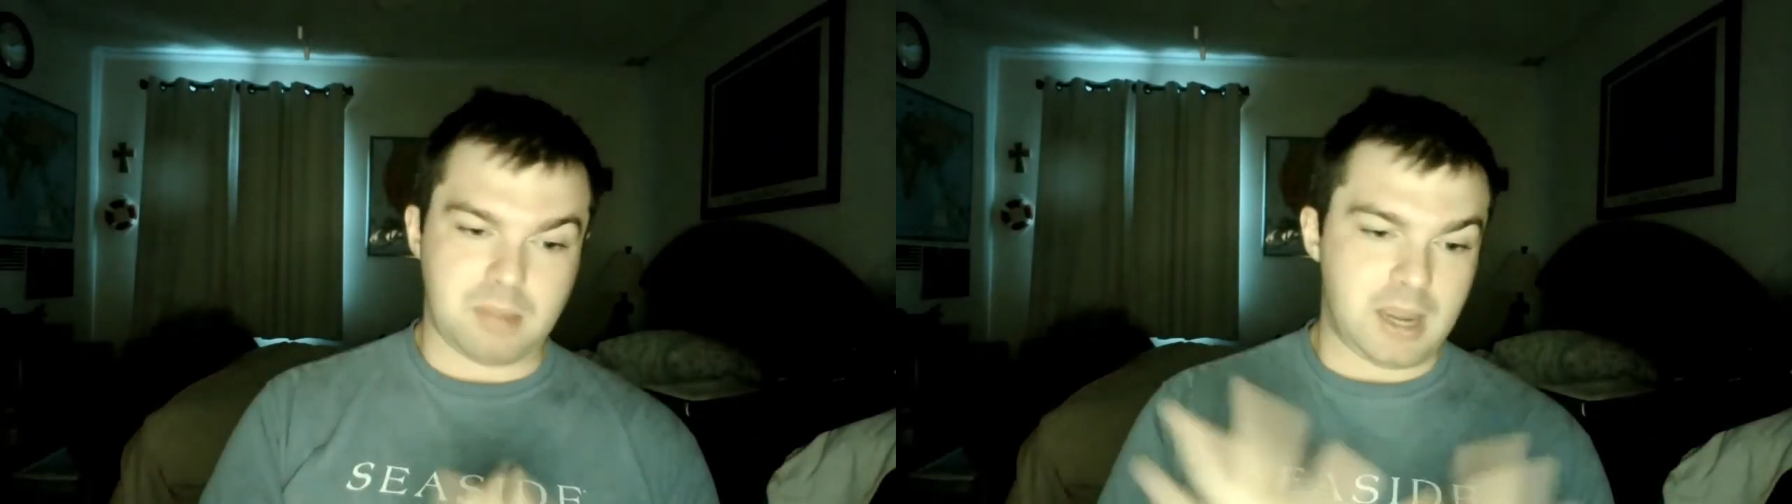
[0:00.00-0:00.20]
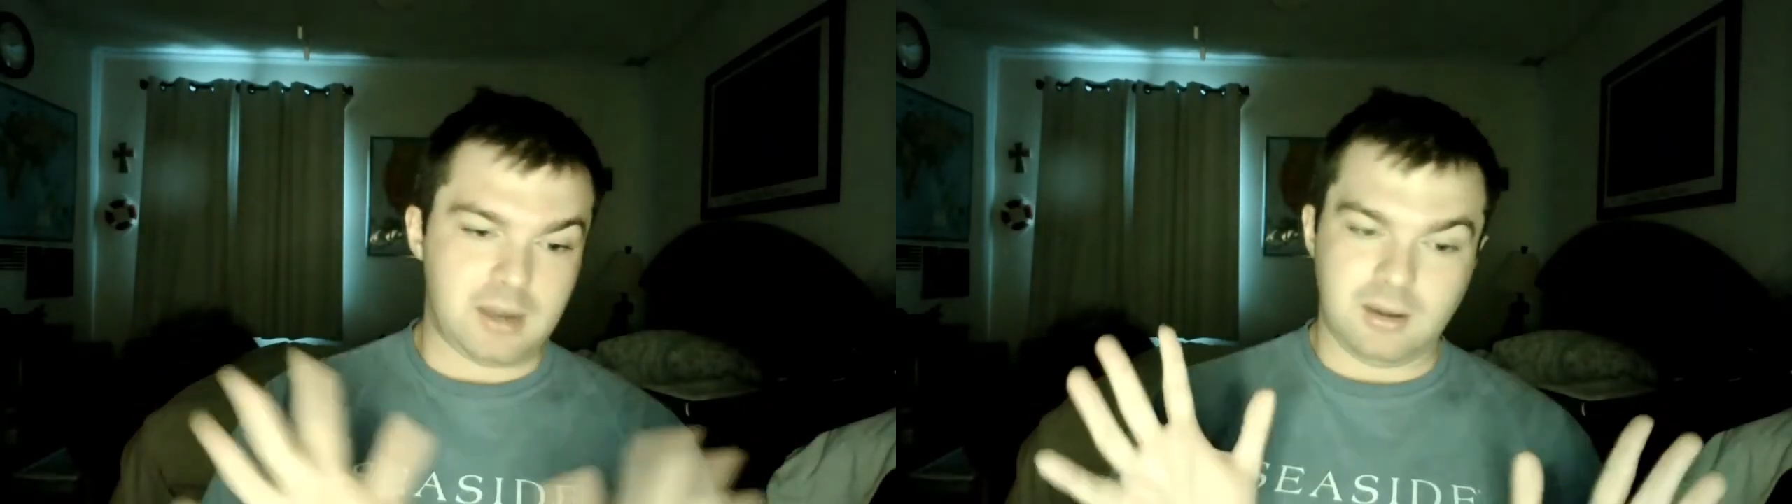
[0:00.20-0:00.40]

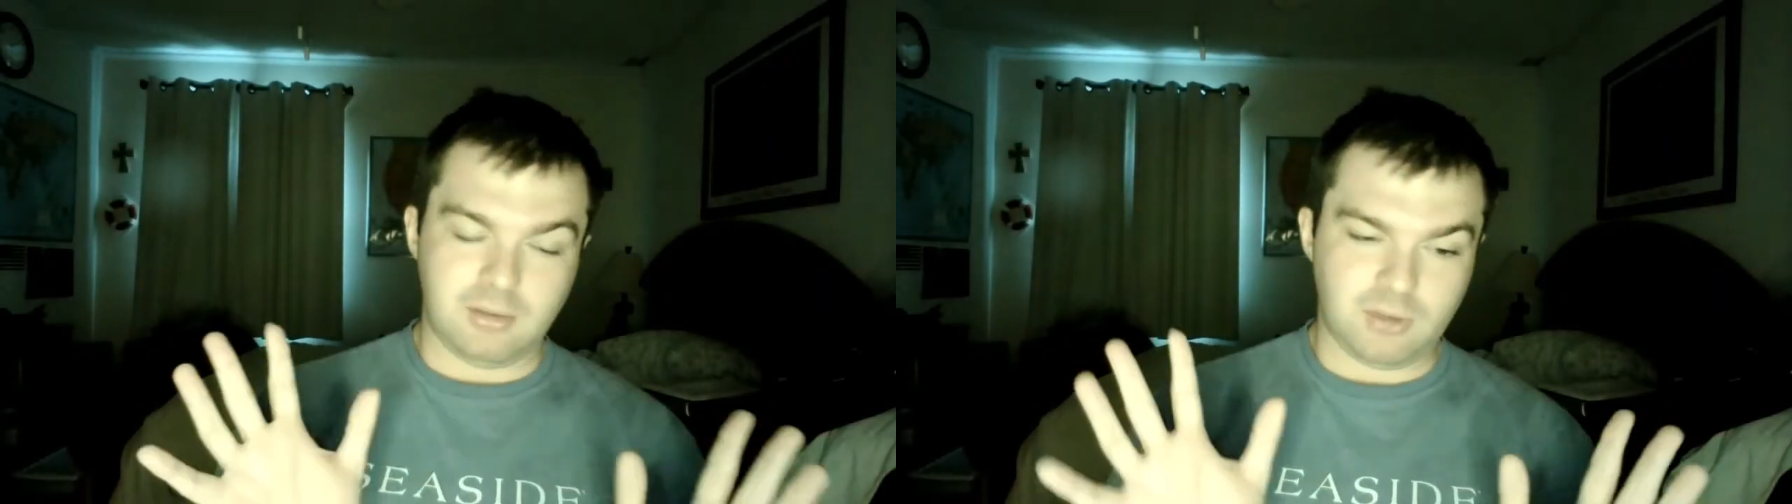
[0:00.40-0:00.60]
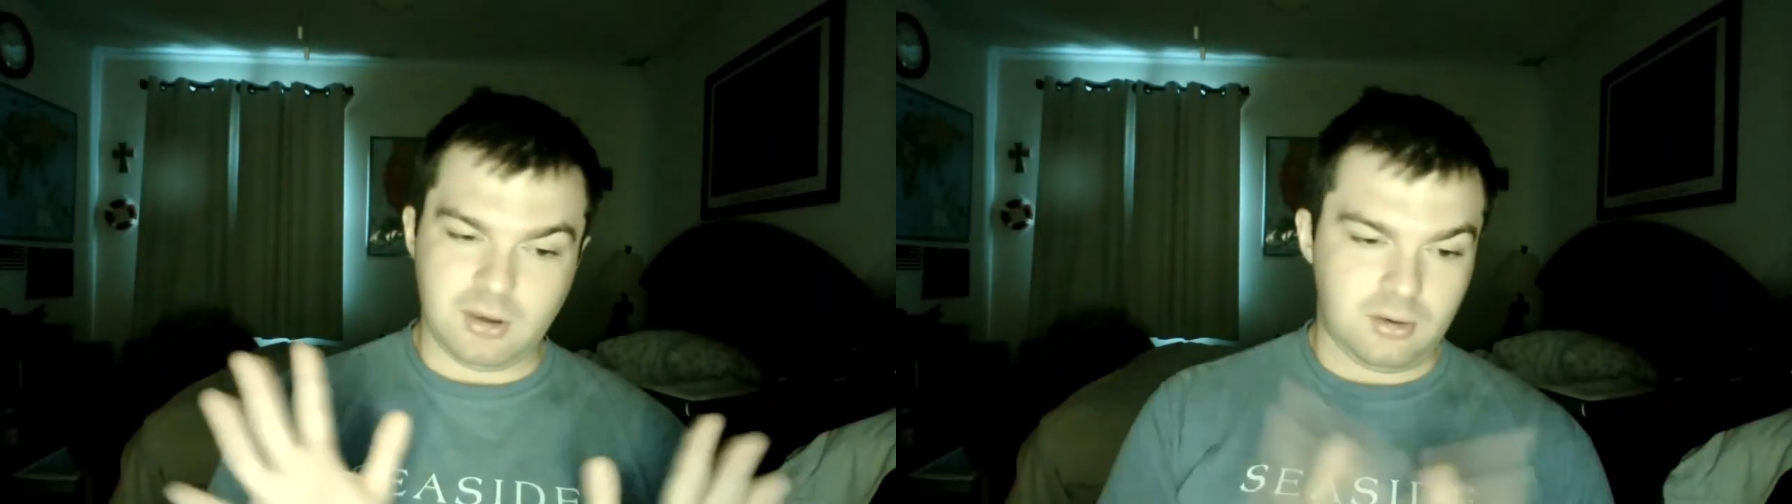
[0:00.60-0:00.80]
Biden
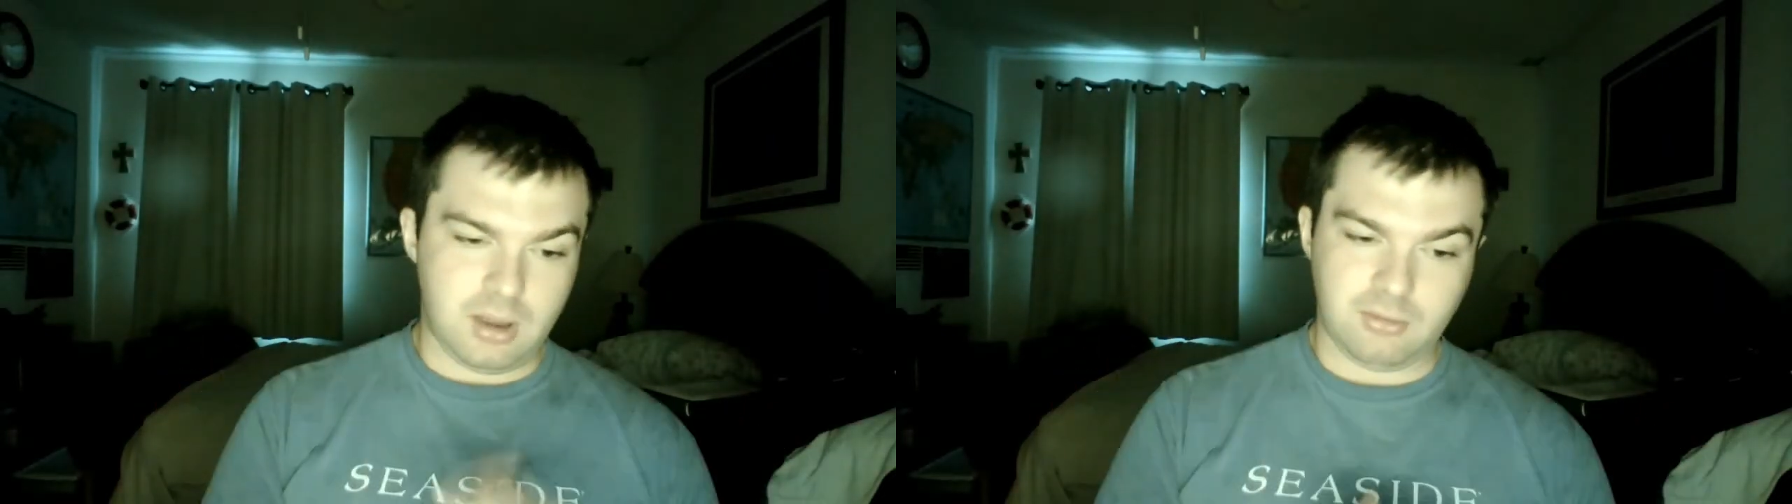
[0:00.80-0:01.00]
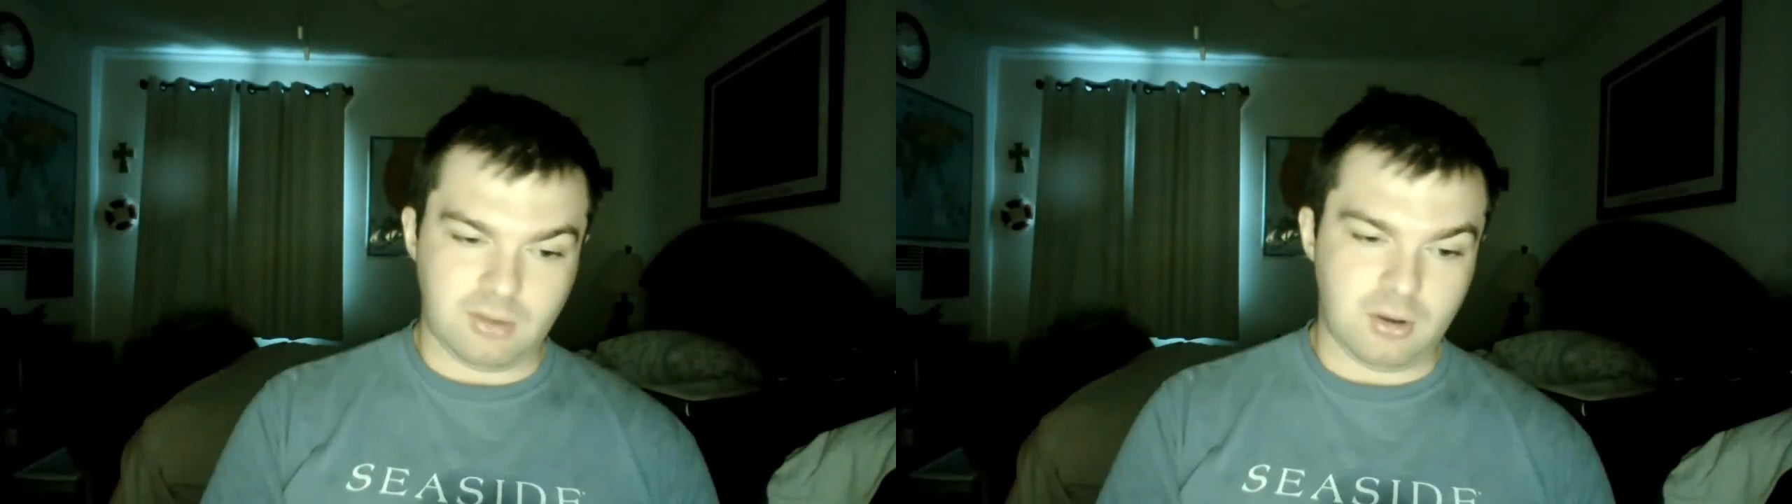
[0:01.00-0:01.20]

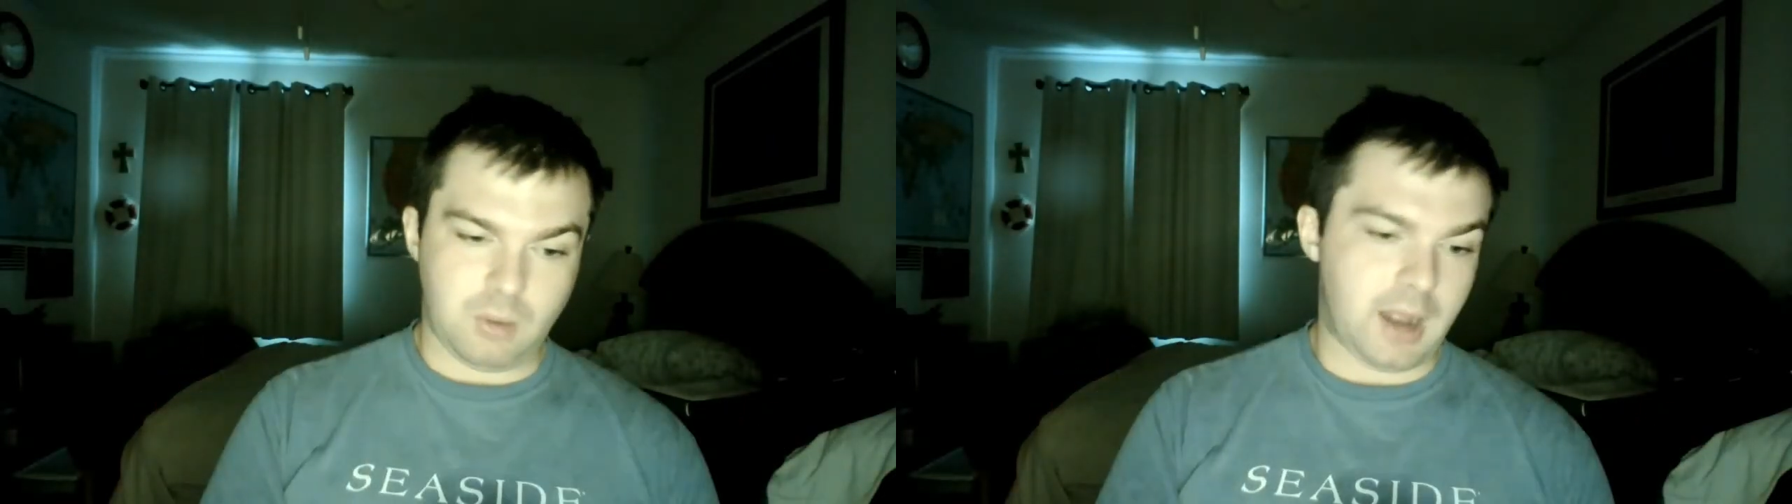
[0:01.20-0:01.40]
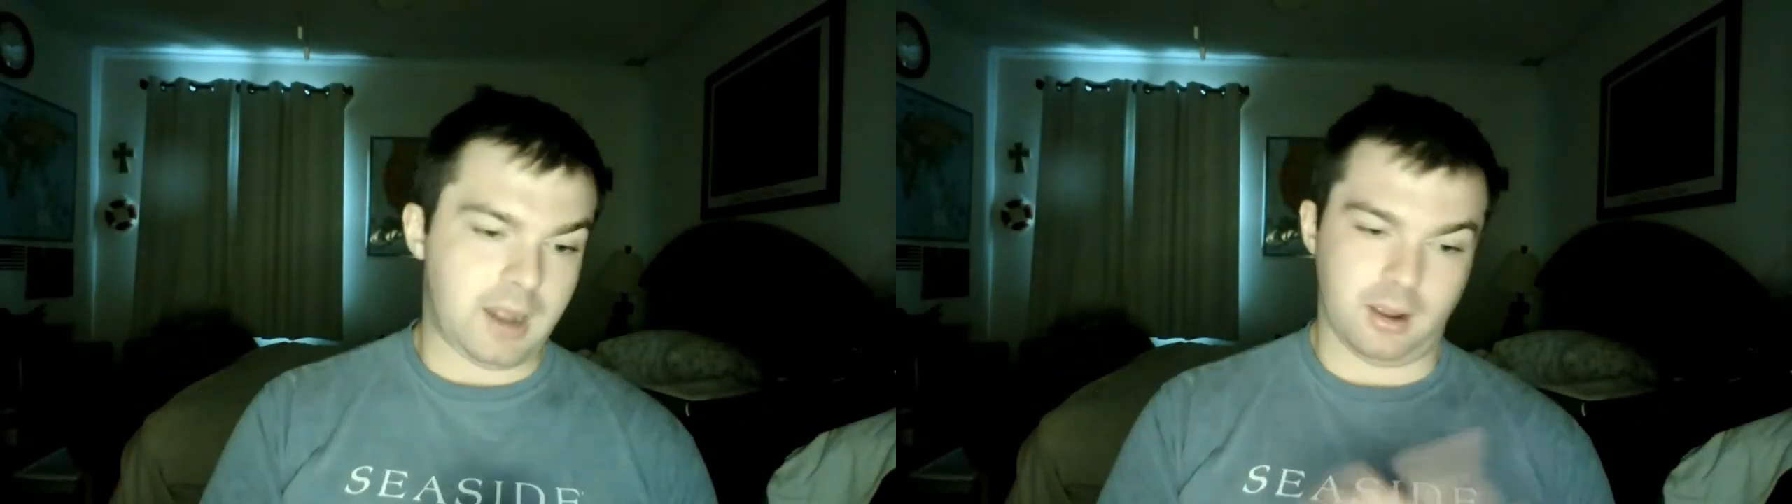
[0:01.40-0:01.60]
is in the
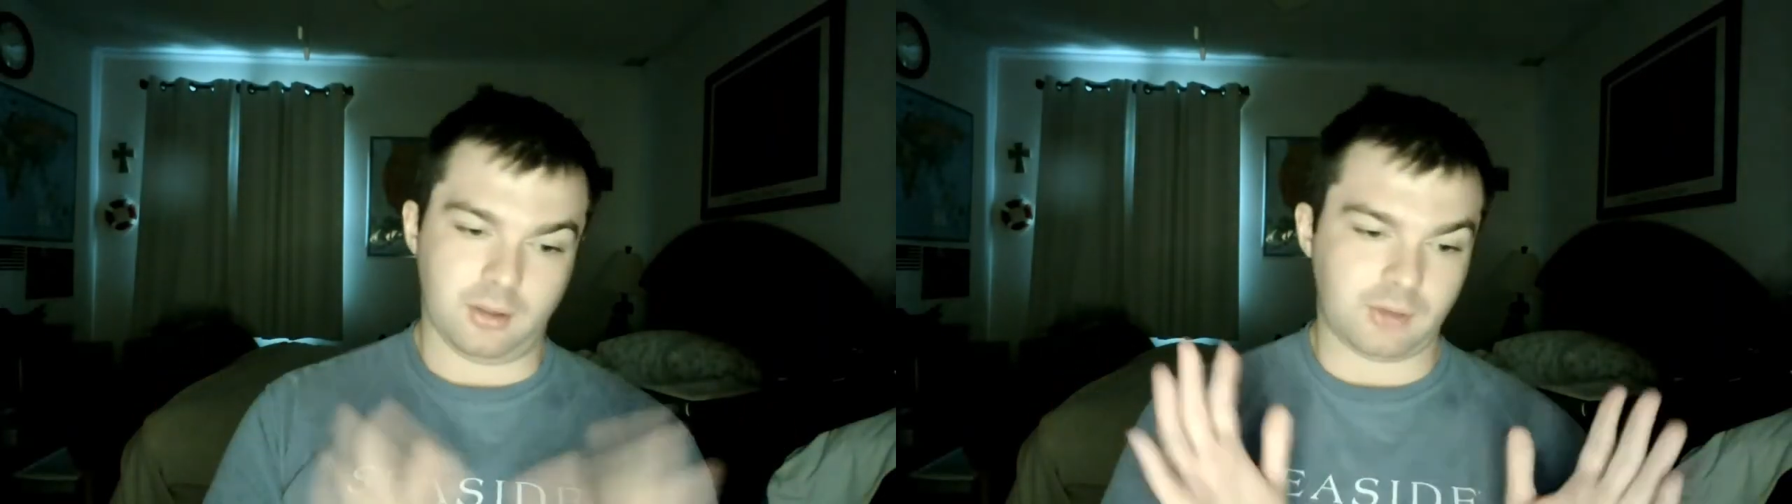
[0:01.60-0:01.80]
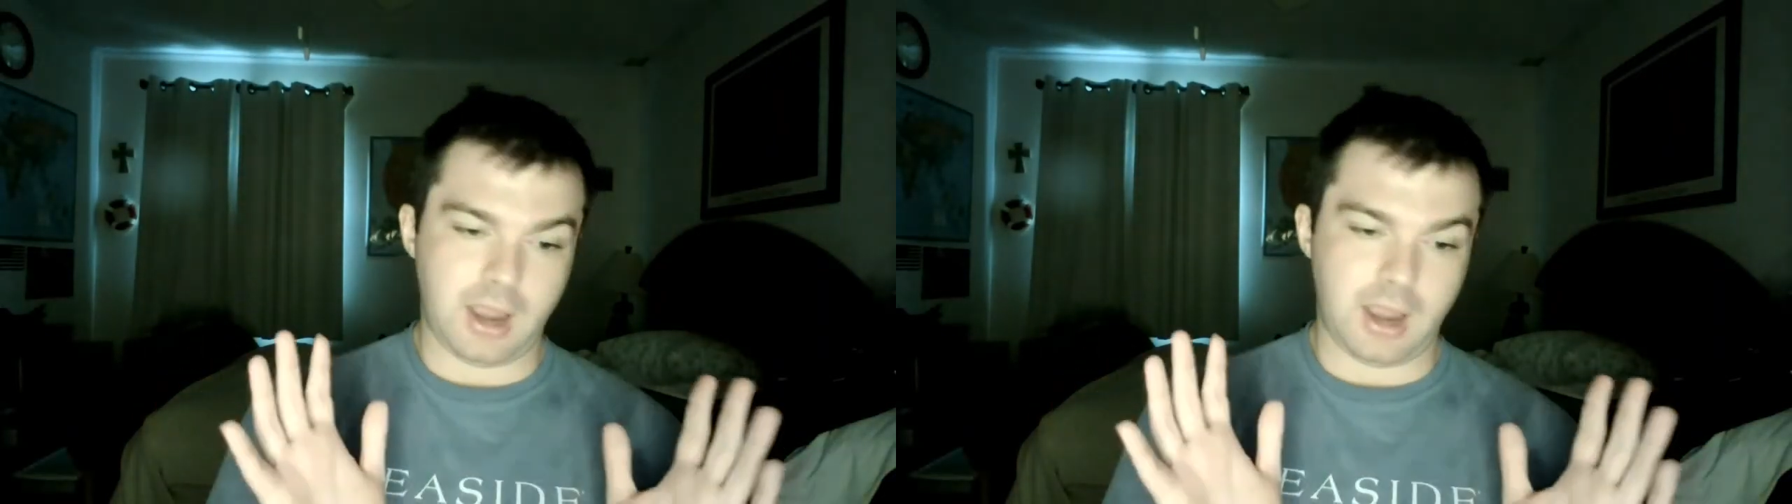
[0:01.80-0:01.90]
White House.